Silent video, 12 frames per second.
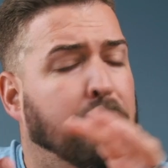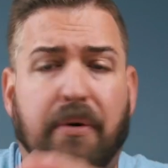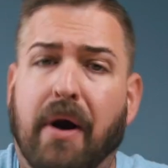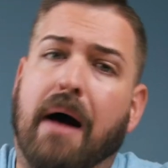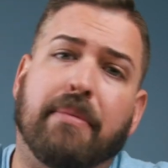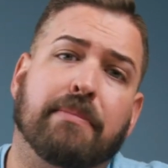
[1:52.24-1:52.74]

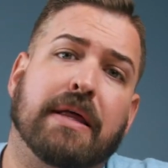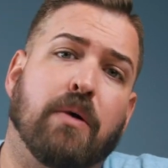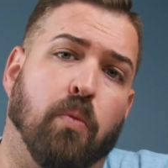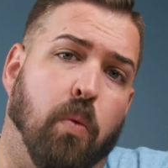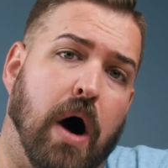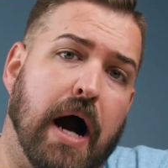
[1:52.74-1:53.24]
probably
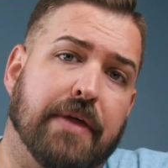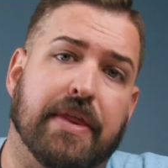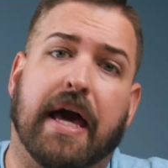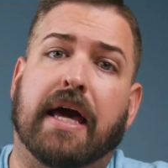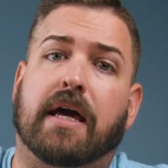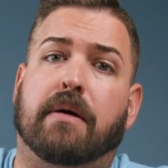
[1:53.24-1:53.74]
why
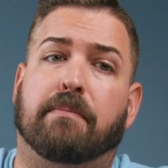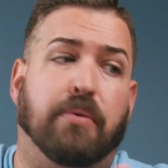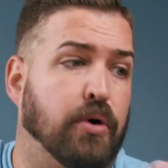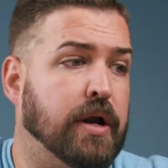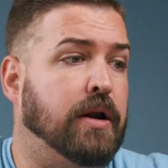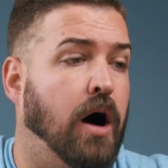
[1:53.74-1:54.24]
they
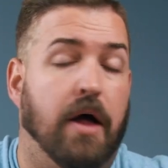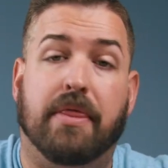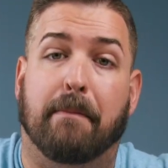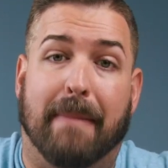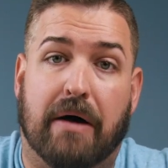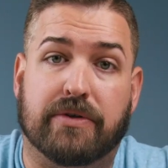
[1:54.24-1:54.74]
put it on the
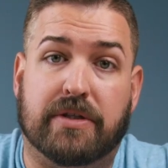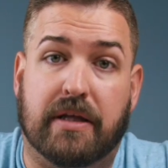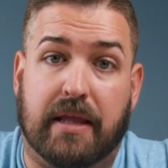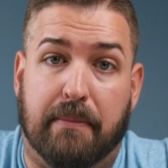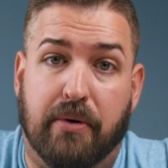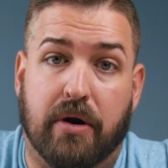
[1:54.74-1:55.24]
mounts that
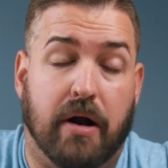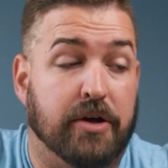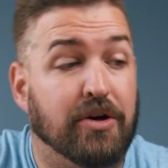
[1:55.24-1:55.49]
they put it on.